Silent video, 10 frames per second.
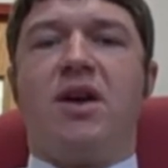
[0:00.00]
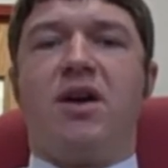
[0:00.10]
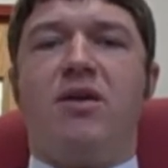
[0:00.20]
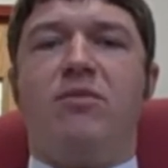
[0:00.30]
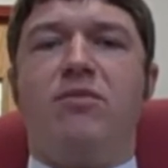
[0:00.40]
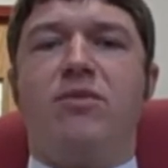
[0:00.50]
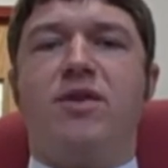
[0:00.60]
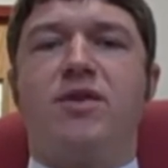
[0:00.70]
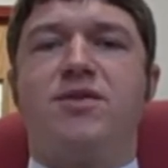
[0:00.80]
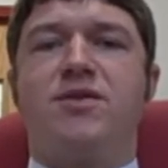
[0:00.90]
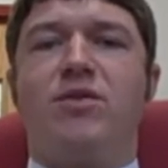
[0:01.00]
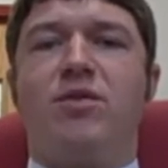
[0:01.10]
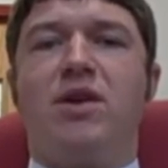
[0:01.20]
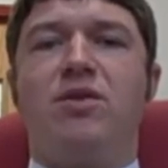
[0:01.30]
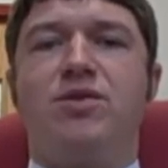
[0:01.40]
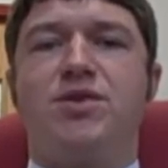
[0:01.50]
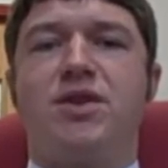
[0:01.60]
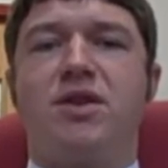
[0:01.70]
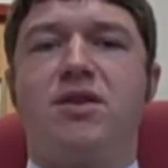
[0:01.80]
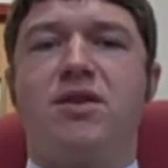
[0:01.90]
that we
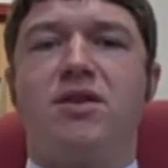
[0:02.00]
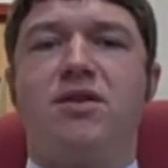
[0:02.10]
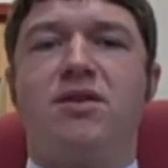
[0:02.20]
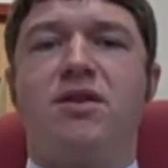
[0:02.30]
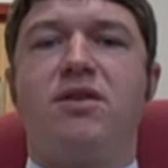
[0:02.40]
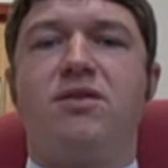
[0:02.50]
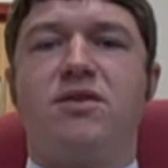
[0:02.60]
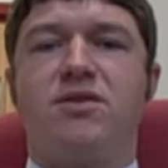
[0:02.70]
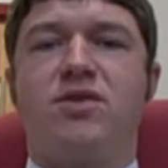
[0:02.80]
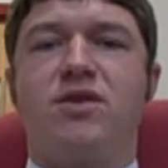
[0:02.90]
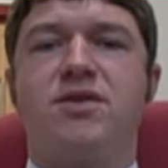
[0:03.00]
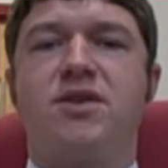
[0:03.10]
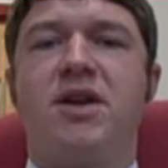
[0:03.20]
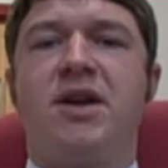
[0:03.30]
launched at the Trust.